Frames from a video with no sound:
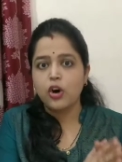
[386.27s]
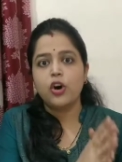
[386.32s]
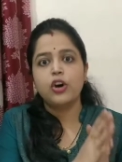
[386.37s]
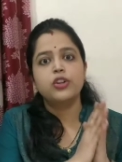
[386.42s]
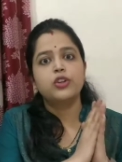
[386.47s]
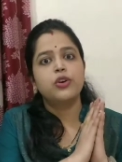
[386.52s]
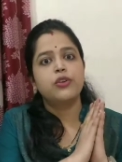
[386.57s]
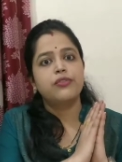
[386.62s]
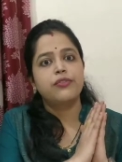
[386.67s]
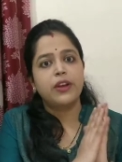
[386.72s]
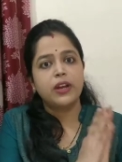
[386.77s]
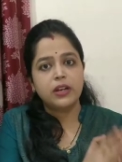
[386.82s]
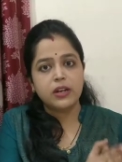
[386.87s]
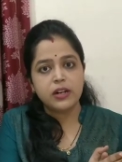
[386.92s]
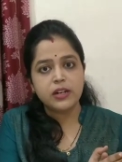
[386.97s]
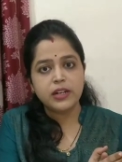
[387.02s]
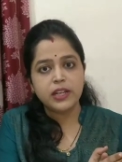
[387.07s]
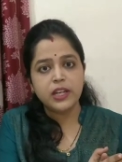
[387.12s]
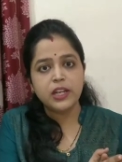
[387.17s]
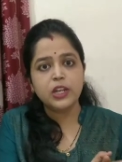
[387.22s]
or your
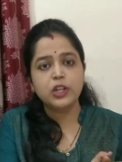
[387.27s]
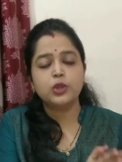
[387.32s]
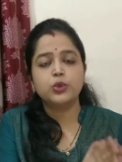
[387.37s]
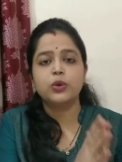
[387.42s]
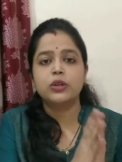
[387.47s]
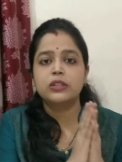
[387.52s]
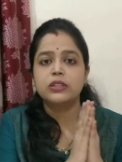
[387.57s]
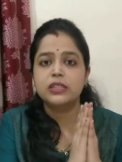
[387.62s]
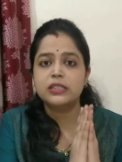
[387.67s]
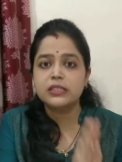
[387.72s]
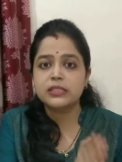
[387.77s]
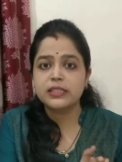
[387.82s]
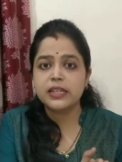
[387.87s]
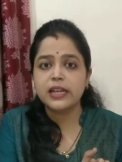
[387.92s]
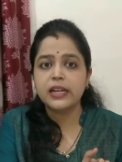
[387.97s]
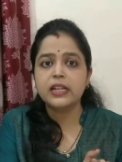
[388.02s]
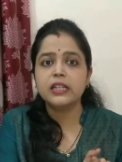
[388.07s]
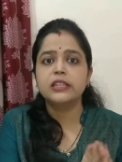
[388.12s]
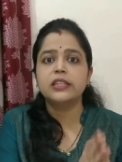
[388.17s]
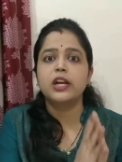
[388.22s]
faculty to
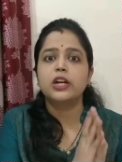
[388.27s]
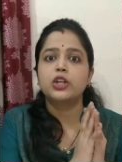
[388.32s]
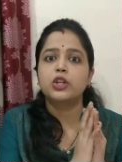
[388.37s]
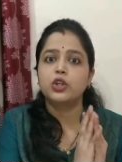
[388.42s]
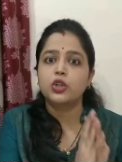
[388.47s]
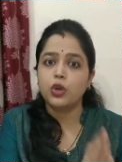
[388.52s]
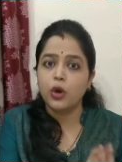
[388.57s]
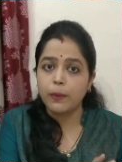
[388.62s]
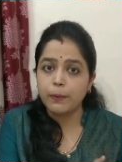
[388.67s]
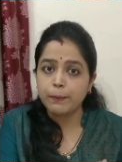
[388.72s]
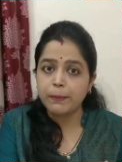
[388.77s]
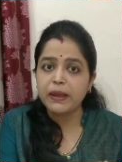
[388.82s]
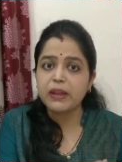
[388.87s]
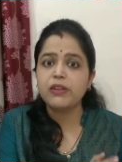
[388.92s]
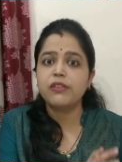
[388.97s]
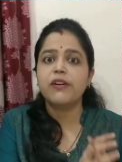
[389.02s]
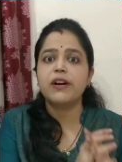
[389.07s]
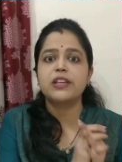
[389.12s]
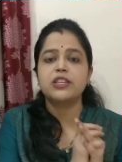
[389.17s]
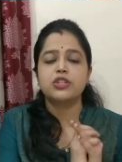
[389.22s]
understand the
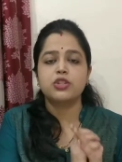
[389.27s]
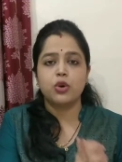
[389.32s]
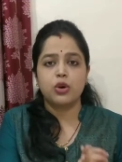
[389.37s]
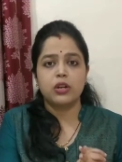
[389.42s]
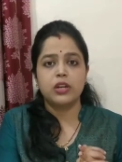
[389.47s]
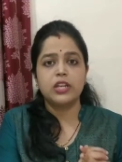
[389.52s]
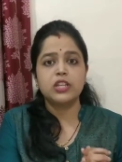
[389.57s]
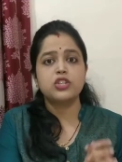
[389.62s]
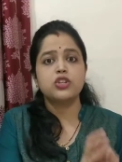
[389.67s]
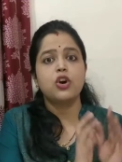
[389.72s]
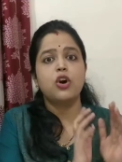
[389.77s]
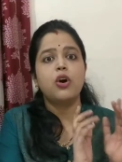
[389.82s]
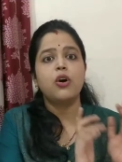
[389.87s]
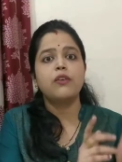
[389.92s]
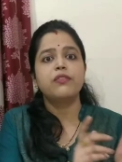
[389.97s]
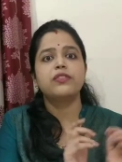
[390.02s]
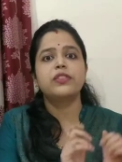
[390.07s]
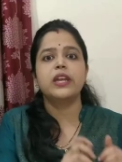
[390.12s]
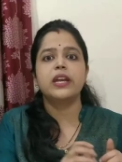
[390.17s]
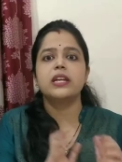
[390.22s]
topic wise knowledge
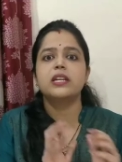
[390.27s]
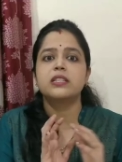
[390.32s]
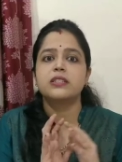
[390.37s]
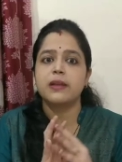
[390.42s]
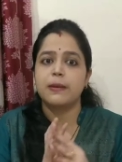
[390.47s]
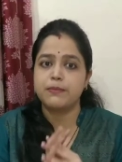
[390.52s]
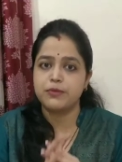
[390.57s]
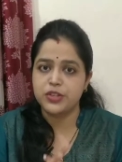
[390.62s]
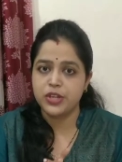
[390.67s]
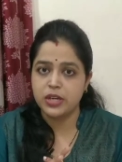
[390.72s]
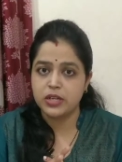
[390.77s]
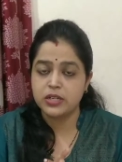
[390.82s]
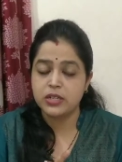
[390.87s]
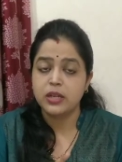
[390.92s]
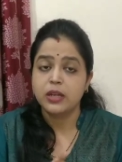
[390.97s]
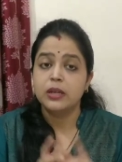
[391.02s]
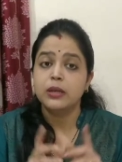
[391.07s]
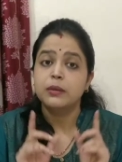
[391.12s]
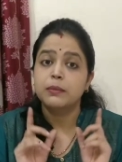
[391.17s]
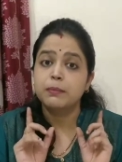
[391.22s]
of that subject.
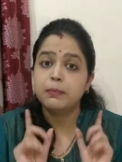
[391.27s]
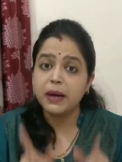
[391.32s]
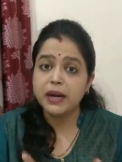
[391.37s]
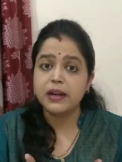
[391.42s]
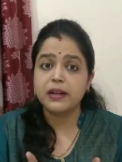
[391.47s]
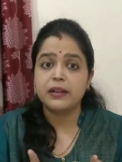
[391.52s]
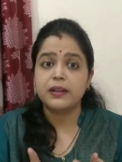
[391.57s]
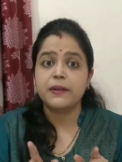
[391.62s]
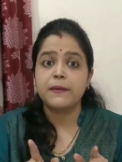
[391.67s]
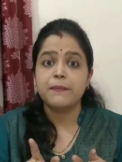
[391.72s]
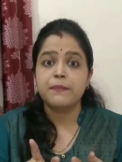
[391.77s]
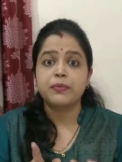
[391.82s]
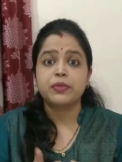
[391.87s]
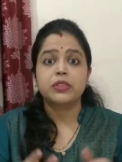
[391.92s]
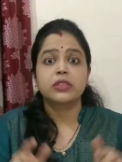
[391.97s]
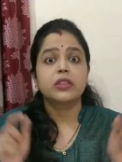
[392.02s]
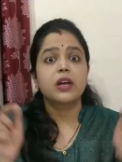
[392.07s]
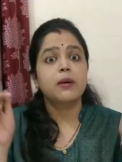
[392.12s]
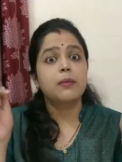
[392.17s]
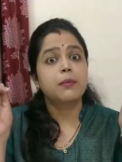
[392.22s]
But
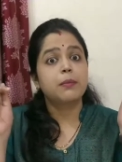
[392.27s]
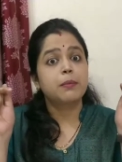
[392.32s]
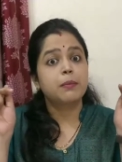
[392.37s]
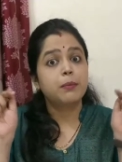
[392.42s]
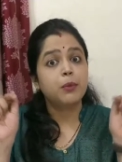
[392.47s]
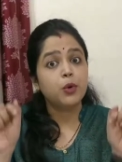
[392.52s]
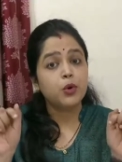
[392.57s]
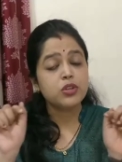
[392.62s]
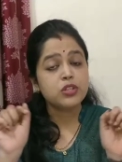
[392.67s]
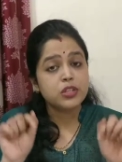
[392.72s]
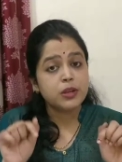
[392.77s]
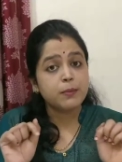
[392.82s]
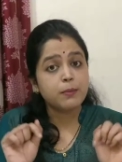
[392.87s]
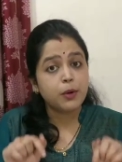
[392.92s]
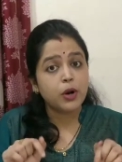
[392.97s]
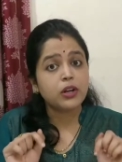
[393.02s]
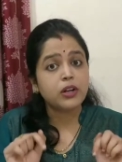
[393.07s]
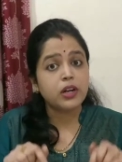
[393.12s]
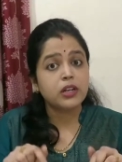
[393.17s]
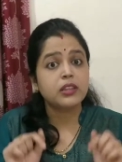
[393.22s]
the most
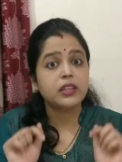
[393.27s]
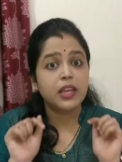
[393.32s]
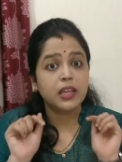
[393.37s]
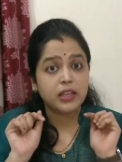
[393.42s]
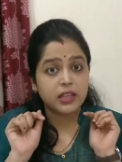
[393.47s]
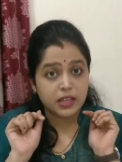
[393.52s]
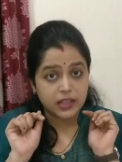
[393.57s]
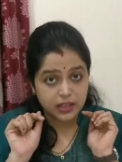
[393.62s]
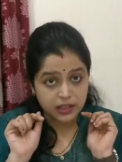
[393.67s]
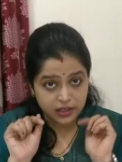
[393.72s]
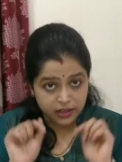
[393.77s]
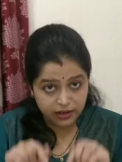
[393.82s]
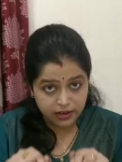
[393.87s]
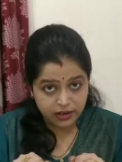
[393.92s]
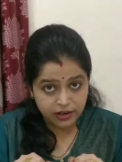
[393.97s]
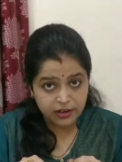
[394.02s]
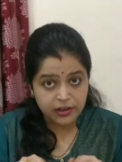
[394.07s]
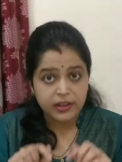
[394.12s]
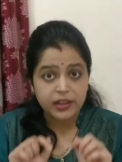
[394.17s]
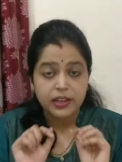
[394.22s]
important thing
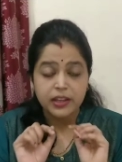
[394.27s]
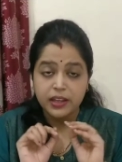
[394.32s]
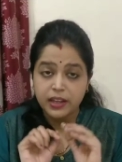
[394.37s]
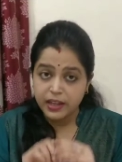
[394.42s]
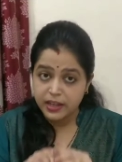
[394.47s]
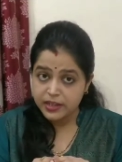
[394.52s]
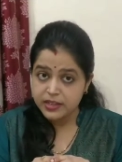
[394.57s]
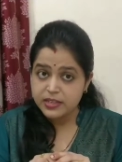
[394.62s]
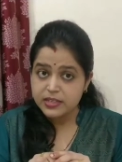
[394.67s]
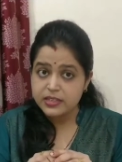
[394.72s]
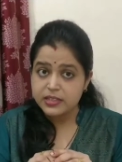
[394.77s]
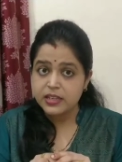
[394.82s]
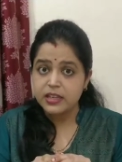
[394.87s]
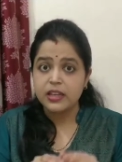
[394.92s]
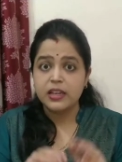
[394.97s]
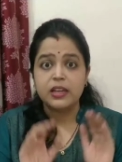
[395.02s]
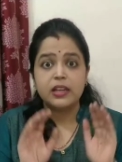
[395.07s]
here is